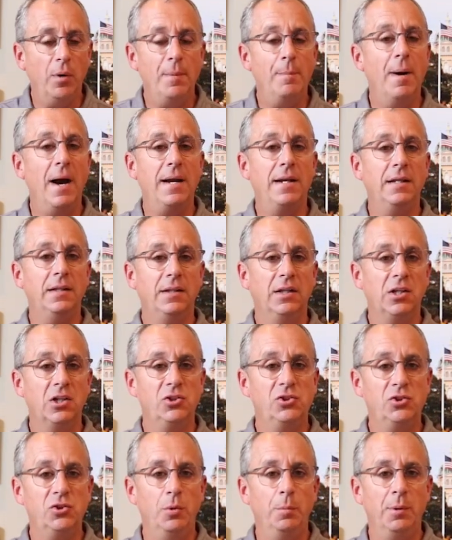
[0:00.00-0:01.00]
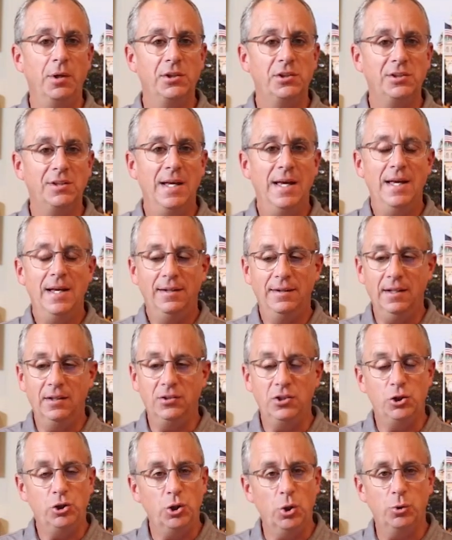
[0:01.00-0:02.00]
reminding the consumers that
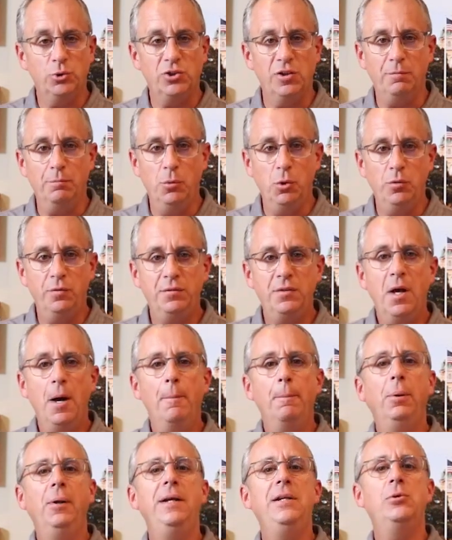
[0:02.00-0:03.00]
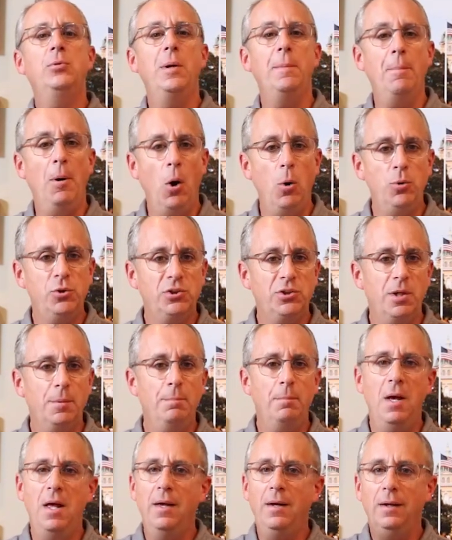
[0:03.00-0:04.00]
the shows have moved, please repost
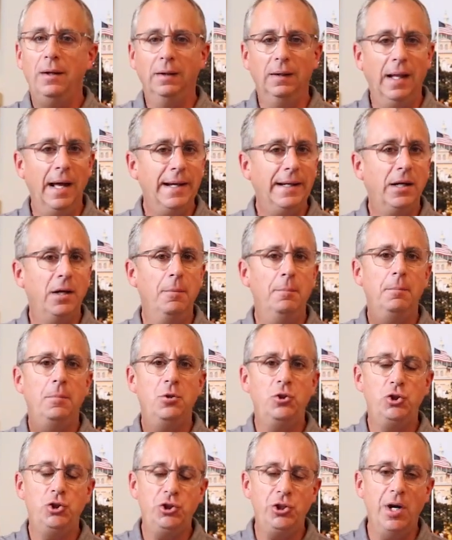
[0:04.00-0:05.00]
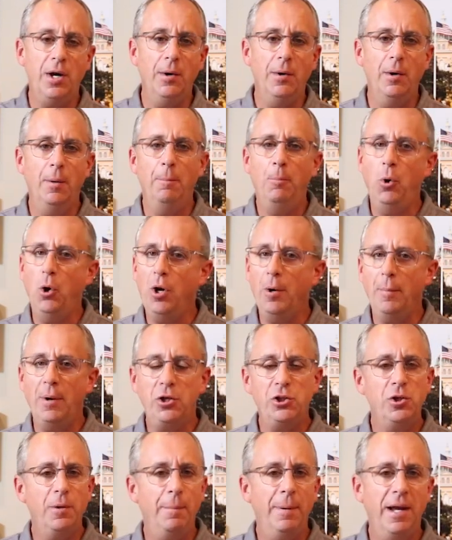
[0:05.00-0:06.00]
them, like them, share them, put them
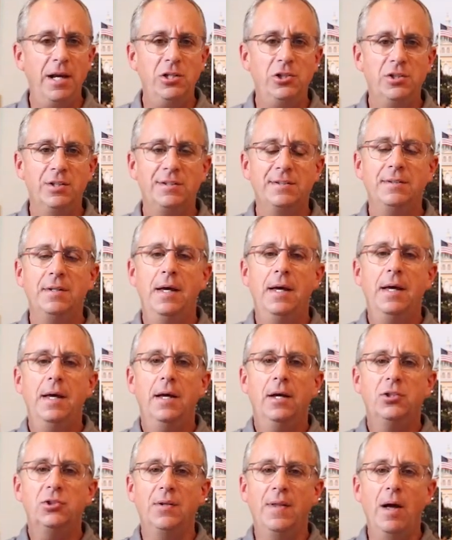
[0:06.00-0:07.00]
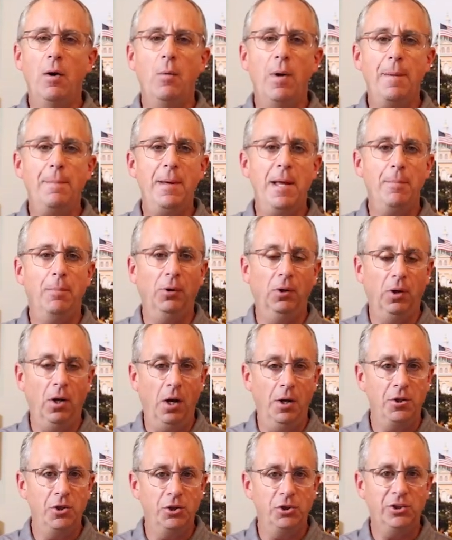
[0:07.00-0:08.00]
on your pages, so that way people will
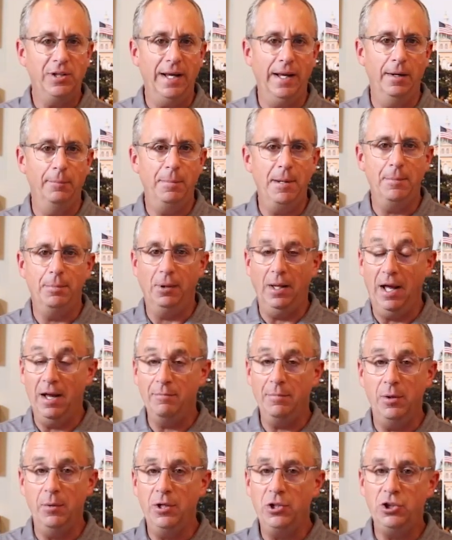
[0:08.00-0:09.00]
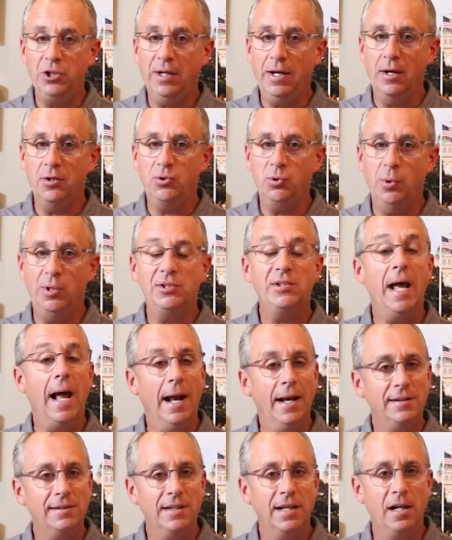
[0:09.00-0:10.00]
understand. People have been reaching out to us
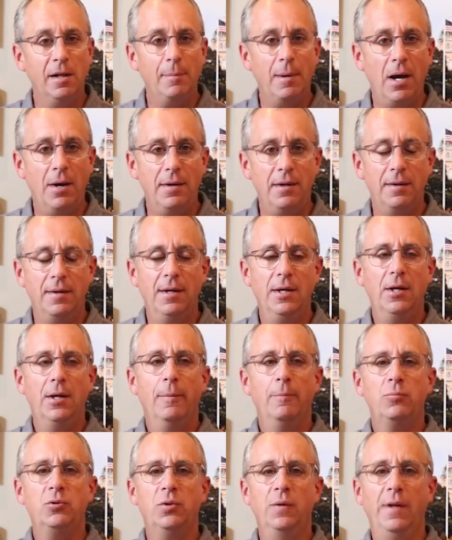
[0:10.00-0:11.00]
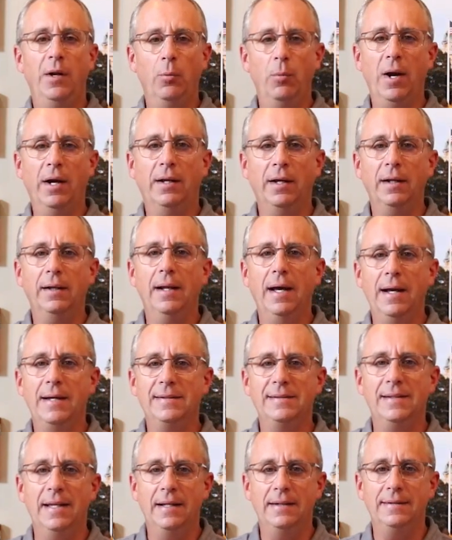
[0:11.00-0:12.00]
asking about it, so they
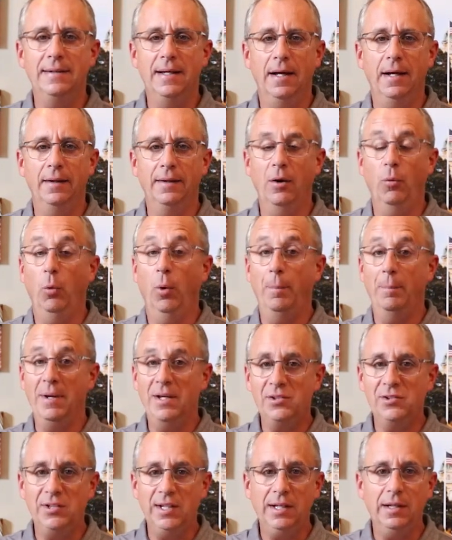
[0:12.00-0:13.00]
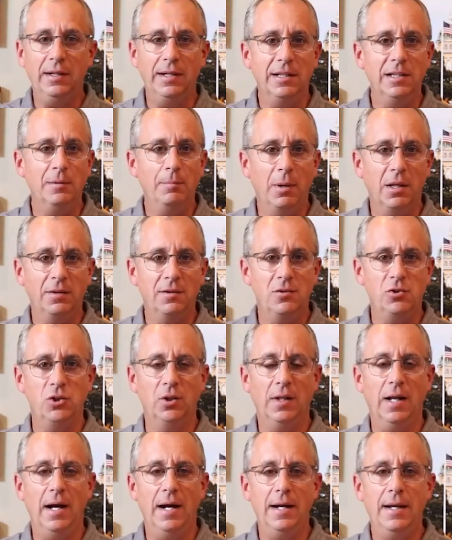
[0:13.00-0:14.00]
recognize that, uh, that we're missing in the month of
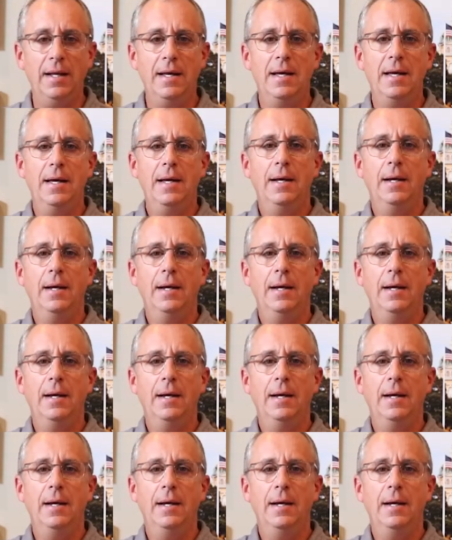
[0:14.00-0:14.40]
July.